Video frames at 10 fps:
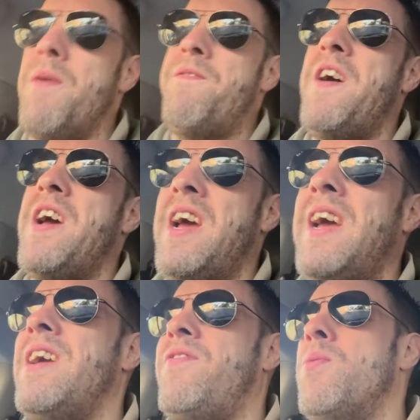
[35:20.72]
be fair,
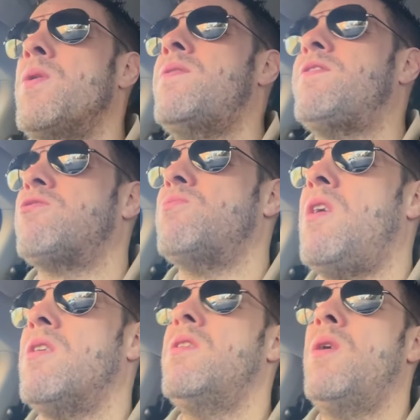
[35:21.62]
if you work for
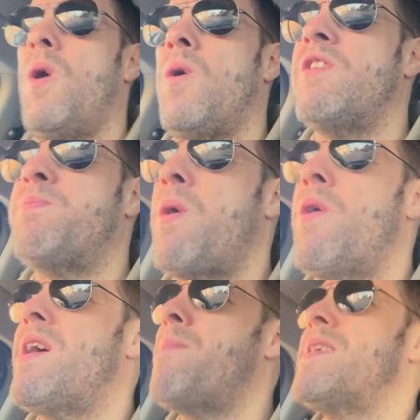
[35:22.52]
someone, all this
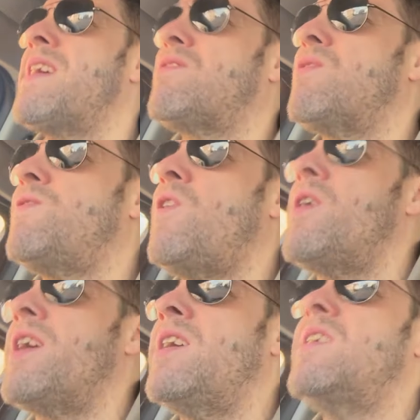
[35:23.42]
boring admin gets done
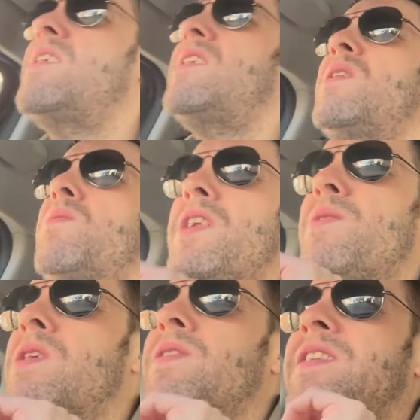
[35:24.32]
for you. When you
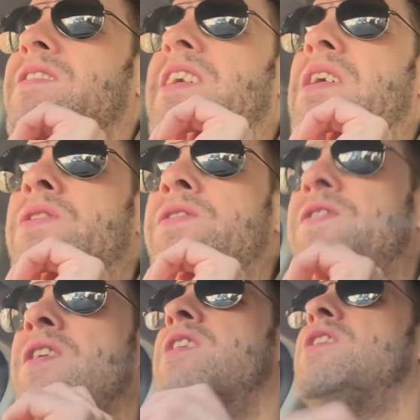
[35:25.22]
work for yourself,
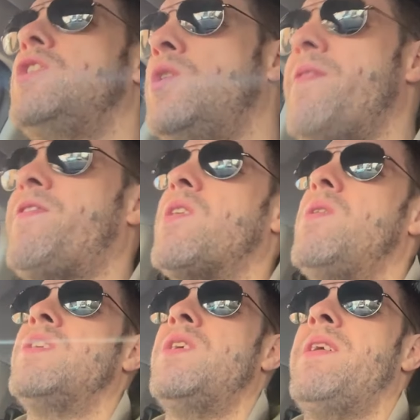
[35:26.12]
you have to
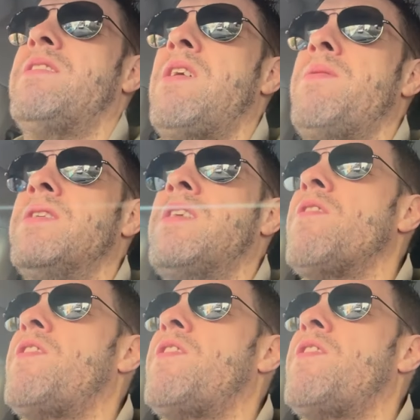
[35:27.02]
go and do it. So don't